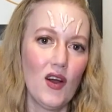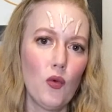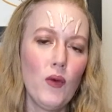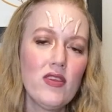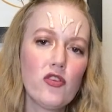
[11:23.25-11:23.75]

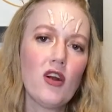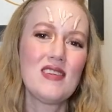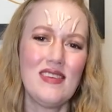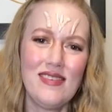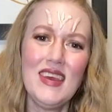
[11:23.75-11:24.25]
We start
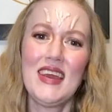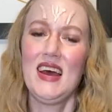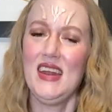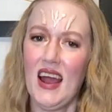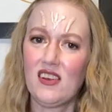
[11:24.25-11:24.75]
to see
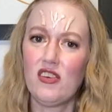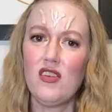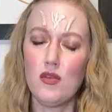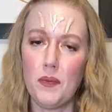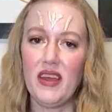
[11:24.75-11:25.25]

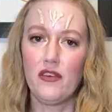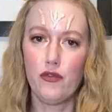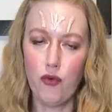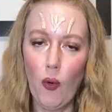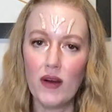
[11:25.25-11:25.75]
connections being
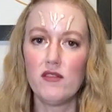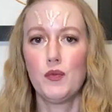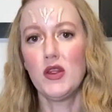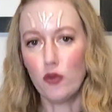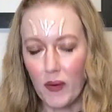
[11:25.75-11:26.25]
formed
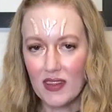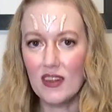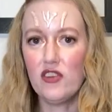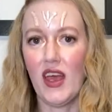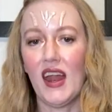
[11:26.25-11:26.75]
between the
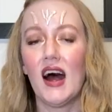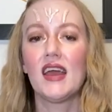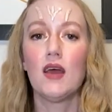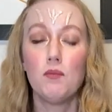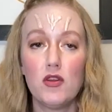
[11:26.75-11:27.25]

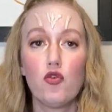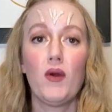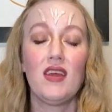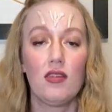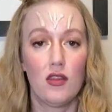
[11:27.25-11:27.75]
Jedi and
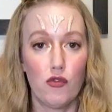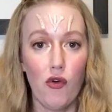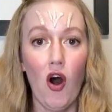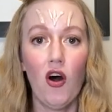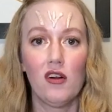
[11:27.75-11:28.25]
between the
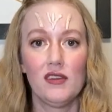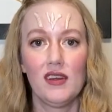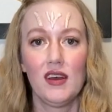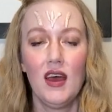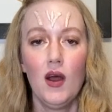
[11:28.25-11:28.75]
Vong,
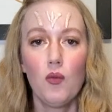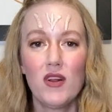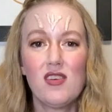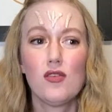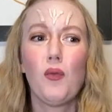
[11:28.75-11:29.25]

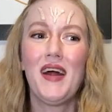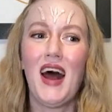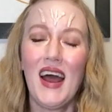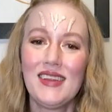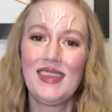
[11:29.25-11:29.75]
which is what
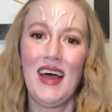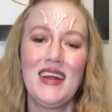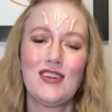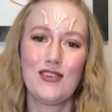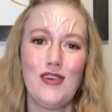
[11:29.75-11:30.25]
I
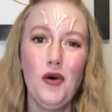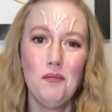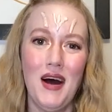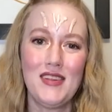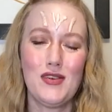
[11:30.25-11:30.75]
liked so
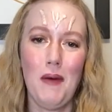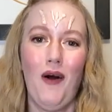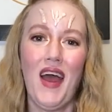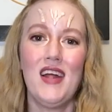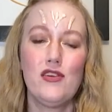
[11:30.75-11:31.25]
much about
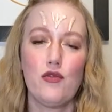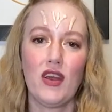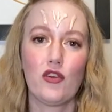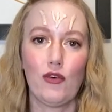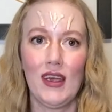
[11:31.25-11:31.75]
Edge of
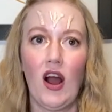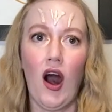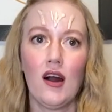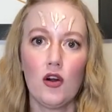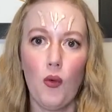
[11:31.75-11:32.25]
Victory
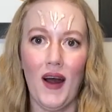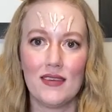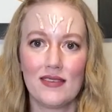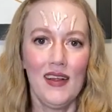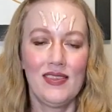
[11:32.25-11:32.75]

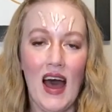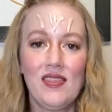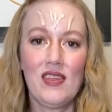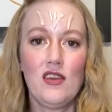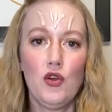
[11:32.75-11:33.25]
Conquest, that
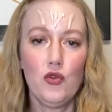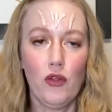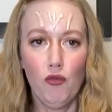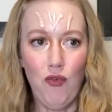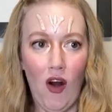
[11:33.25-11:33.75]
the
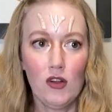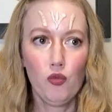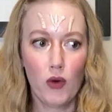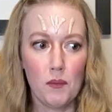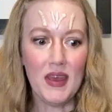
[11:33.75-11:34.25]
Yuuzhan Vong
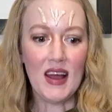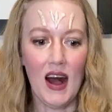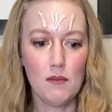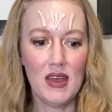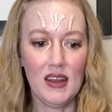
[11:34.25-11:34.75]
were
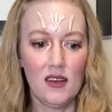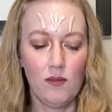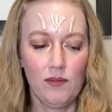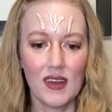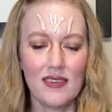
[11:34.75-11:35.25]
becoming
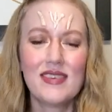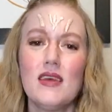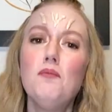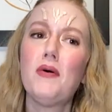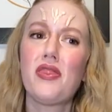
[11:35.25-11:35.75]

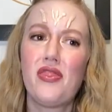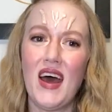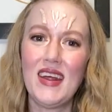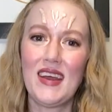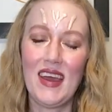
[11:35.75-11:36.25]

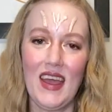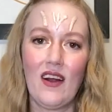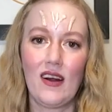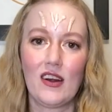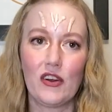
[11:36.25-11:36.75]
sympathetic
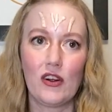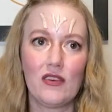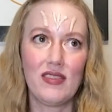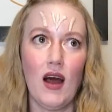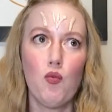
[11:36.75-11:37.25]
characters,
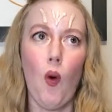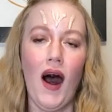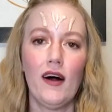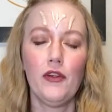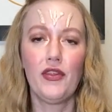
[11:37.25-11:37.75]
that
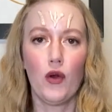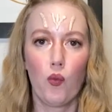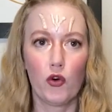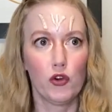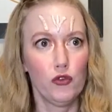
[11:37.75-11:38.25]
while their
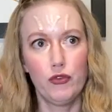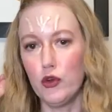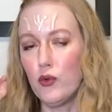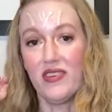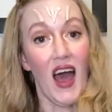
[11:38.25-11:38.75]

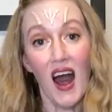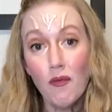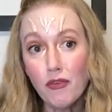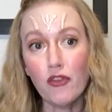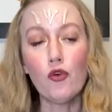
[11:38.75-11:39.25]
worldview is
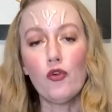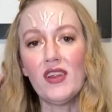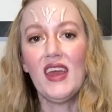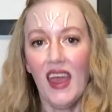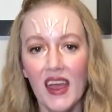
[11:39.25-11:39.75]

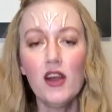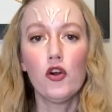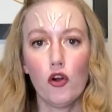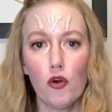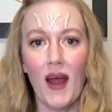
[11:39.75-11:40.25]
absolutely
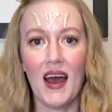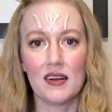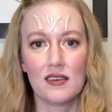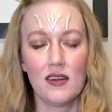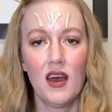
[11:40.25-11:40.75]

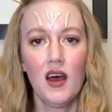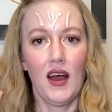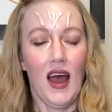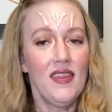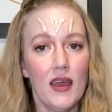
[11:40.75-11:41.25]
incorrect,
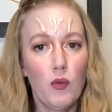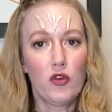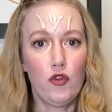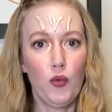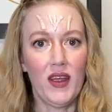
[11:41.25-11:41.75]
and they were
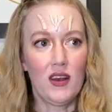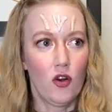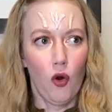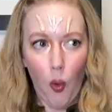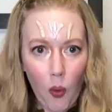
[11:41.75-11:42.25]
doing
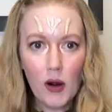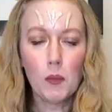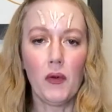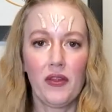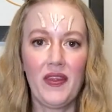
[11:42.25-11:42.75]

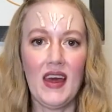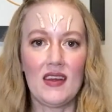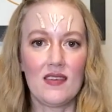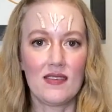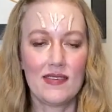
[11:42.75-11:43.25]
horrible
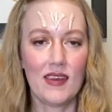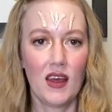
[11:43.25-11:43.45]
things,